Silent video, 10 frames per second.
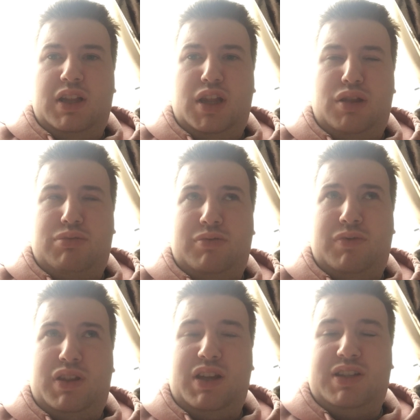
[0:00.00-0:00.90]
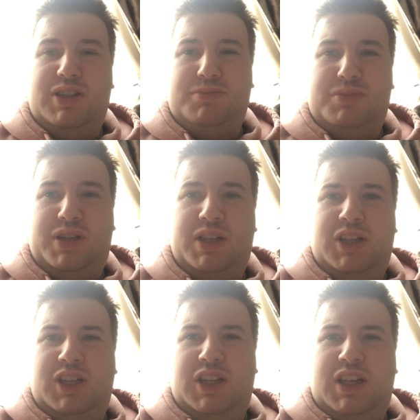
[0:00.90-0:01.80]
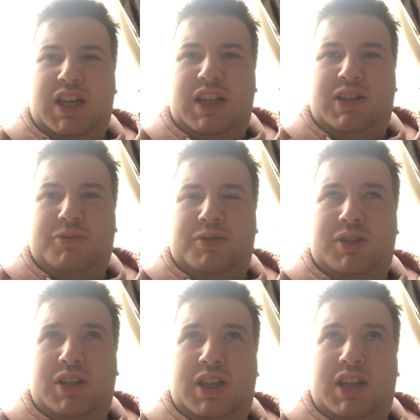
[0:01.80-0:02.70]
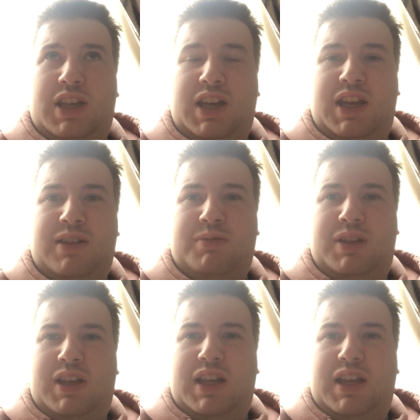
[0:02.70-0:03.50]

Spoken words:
This one was September, and then when it came,